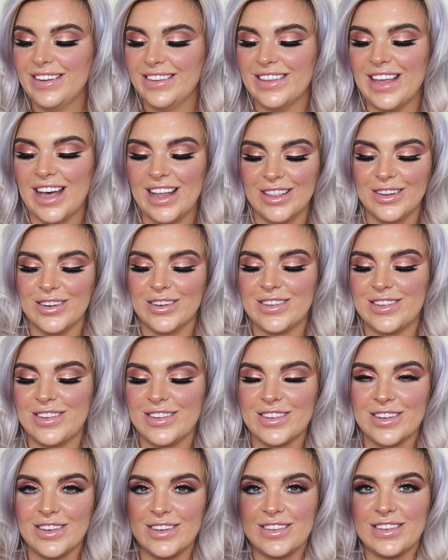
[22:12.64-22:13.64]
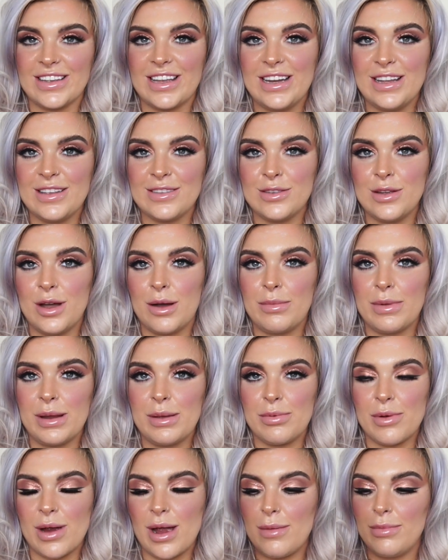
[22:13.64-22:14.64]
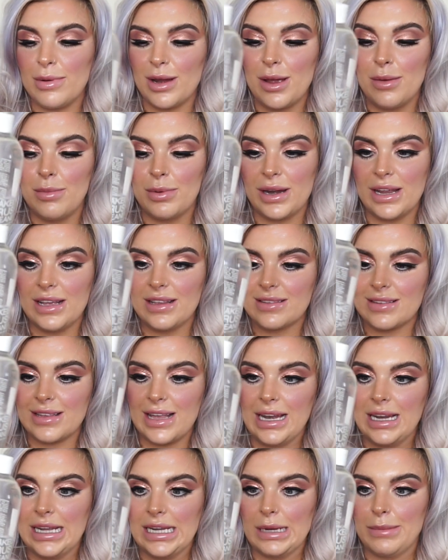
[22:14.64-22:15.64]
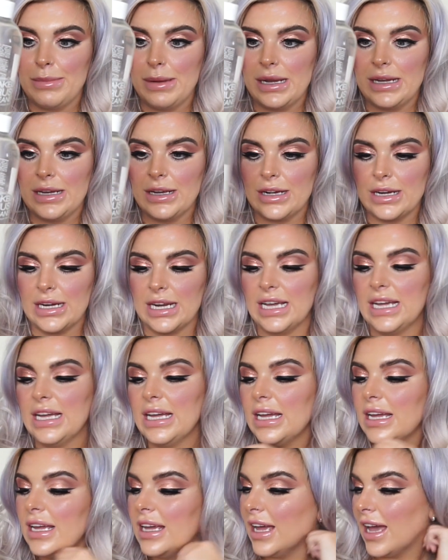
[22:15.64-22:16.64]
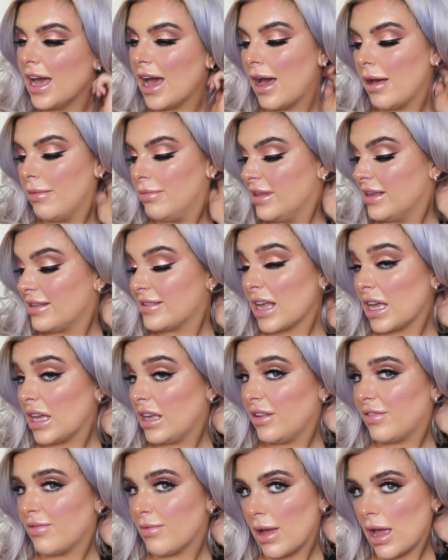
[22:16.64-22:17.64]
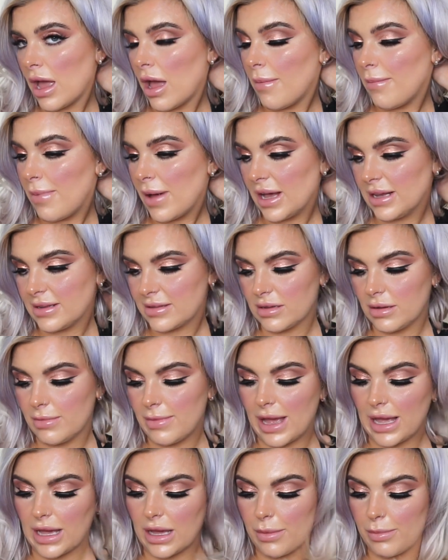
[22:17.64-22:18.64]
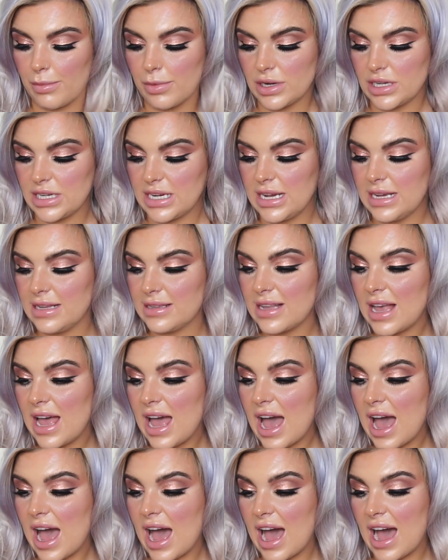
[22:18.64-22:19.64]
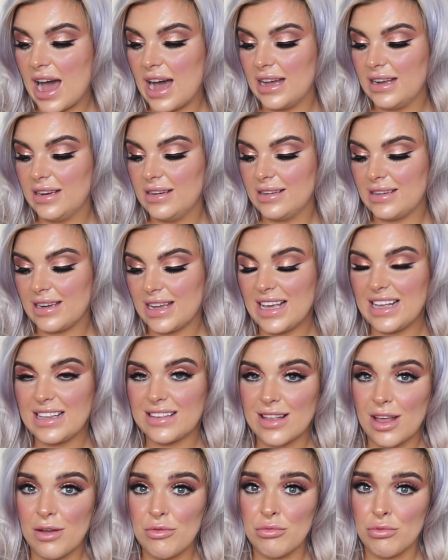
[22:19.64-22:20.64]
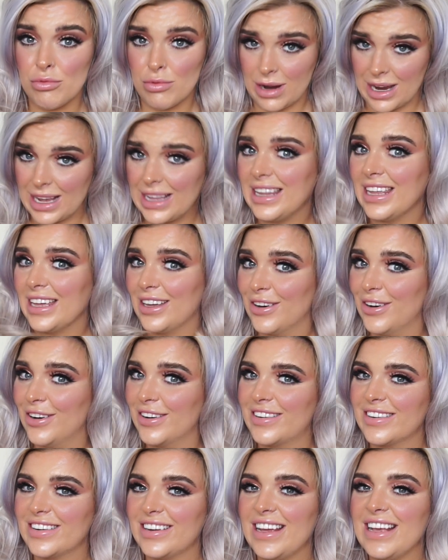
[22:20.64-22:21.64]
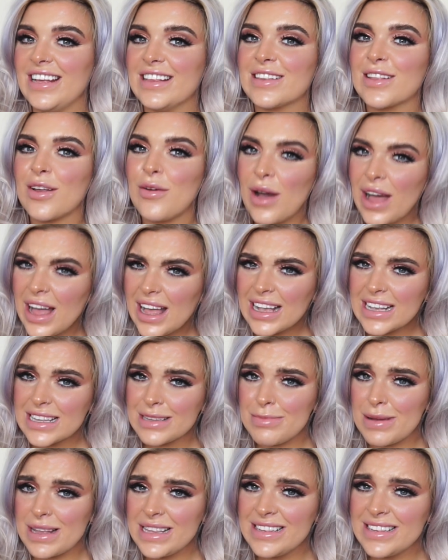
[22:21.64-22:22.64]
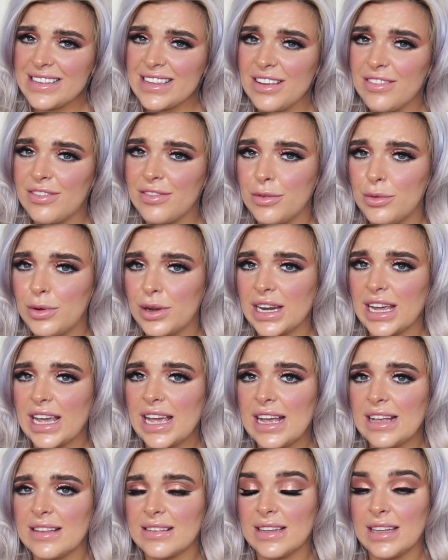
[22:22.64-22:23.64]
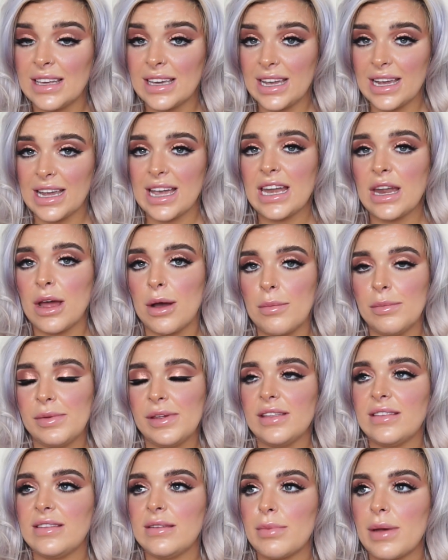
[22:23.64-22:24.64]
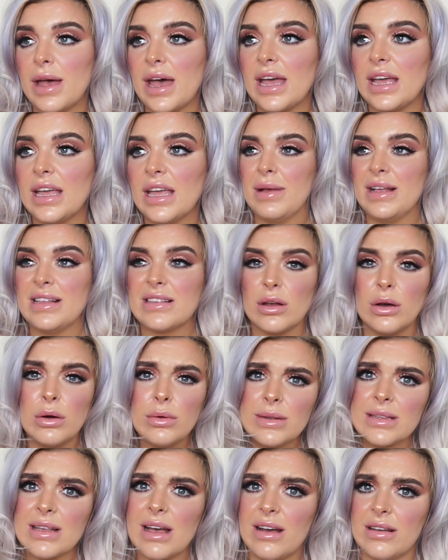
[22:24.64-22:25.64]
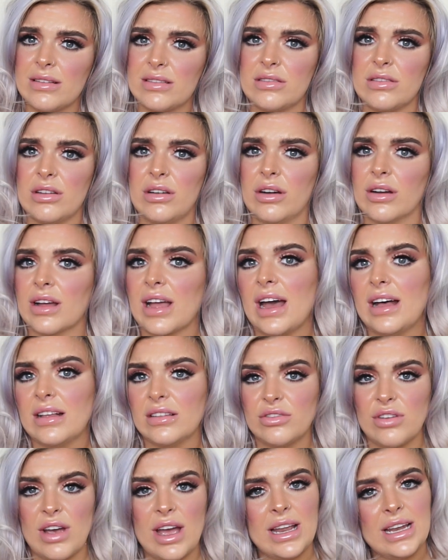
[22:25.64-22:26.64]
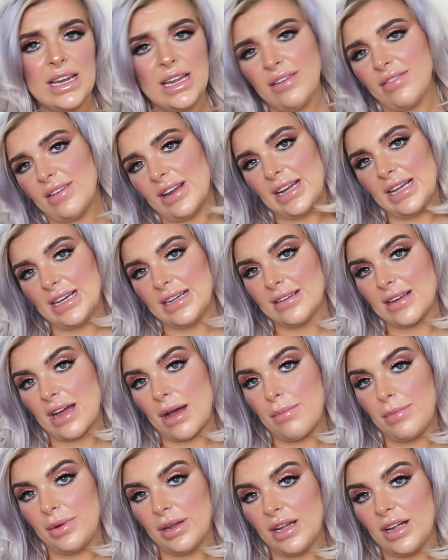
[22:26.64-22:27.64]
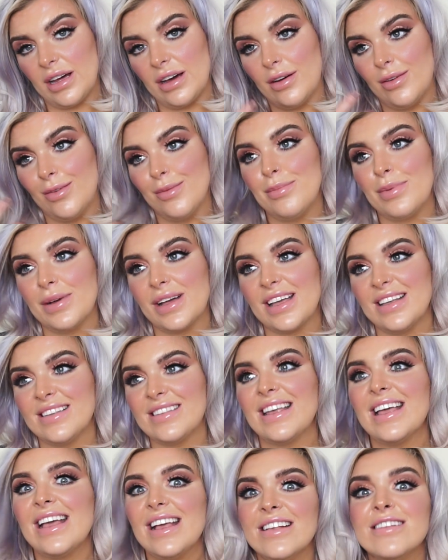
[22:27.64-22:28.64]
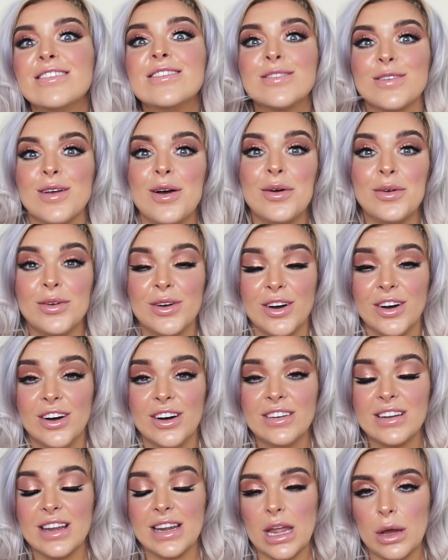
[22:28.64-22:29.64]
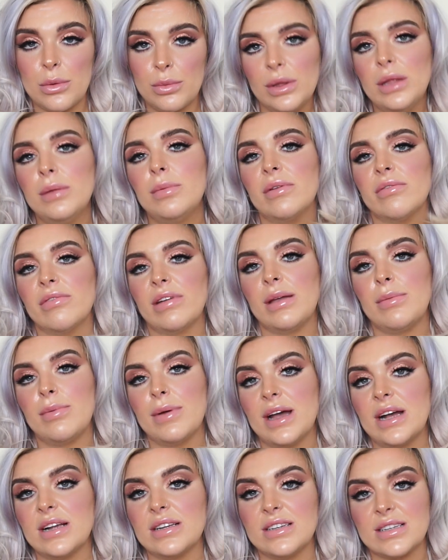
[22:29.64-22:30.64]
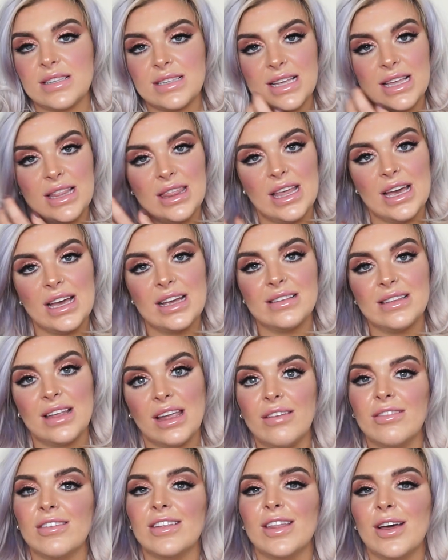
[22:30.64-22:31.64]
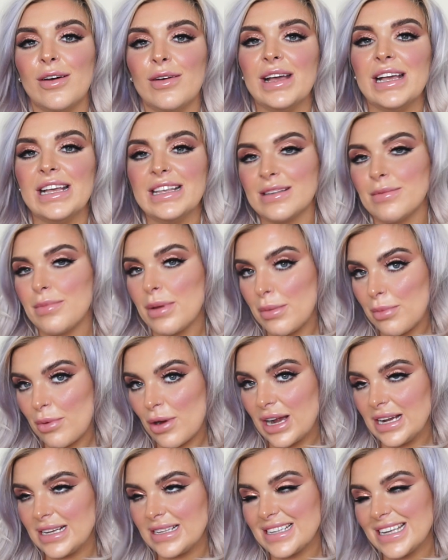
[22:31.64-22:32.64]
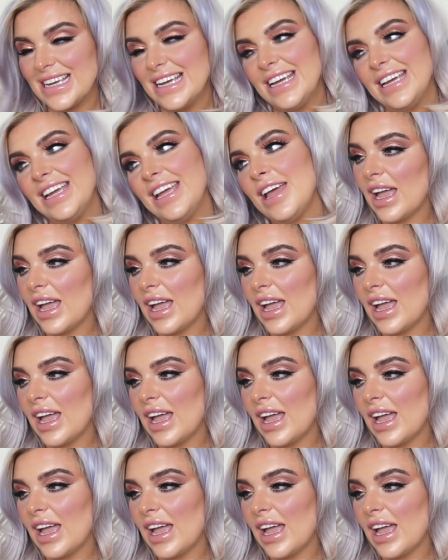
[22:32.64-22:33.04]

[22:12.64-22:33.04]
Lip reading: That looks disgusting. It's normally bright blue, but it's a little bit dirty. This I use for my own personal makeup brushes, and it's really good. It's quite expensive for what it is, and you can get it on Beauty Bay. It's always out of stock. I'll try and leave it linked down below because it is so good, and I will be repurchasing this even though it is a bit pricey.